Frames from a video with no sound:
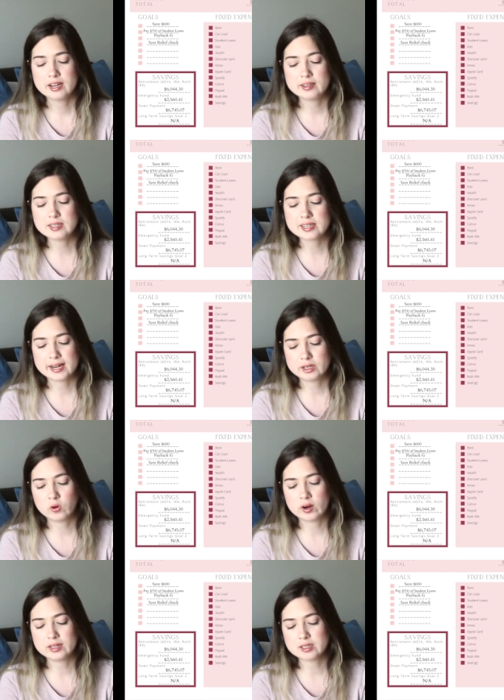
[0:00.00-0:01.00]
And this
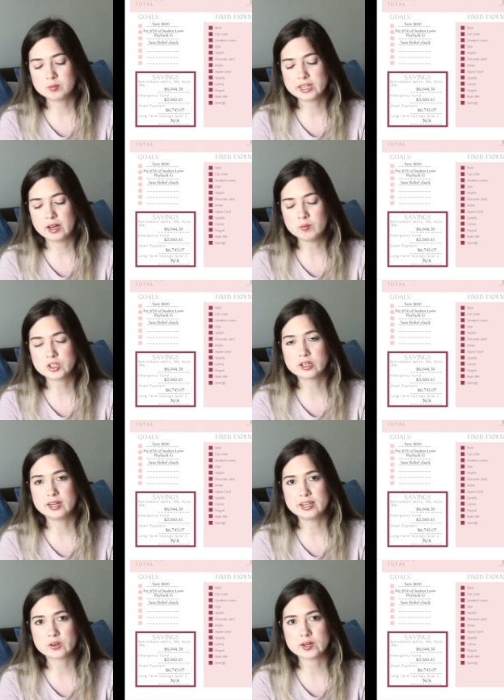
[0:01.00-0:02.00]
category sometimes could
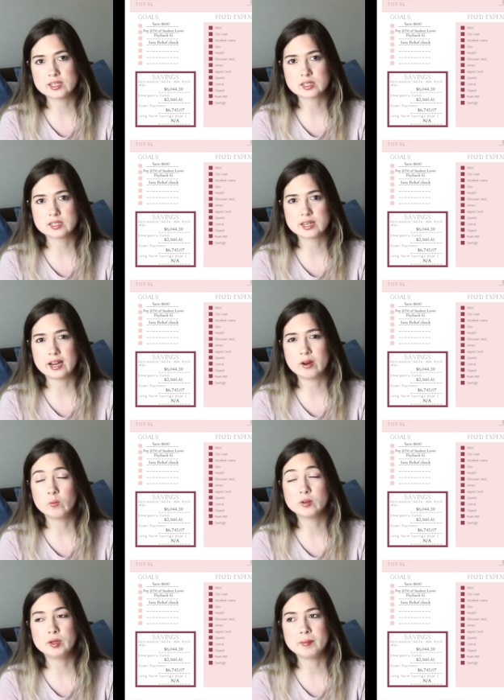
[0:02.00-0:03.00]
increase because I
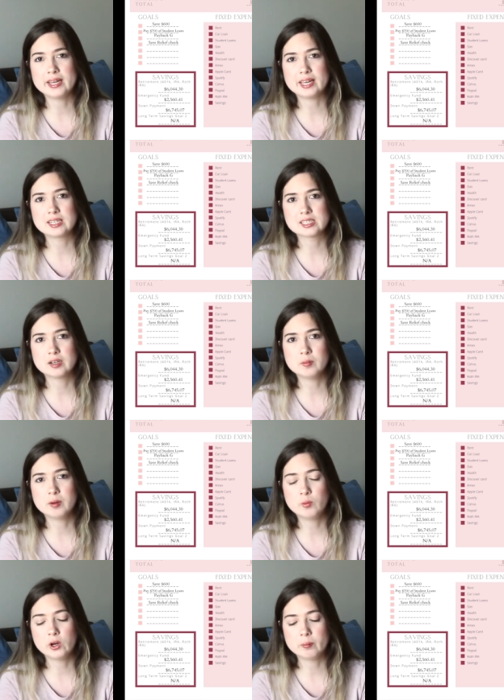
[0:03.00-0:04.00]
will be making some
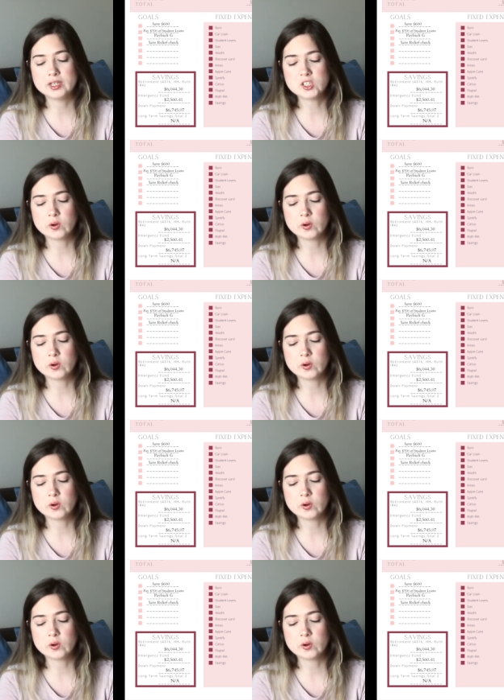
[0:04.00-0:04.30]
appointments,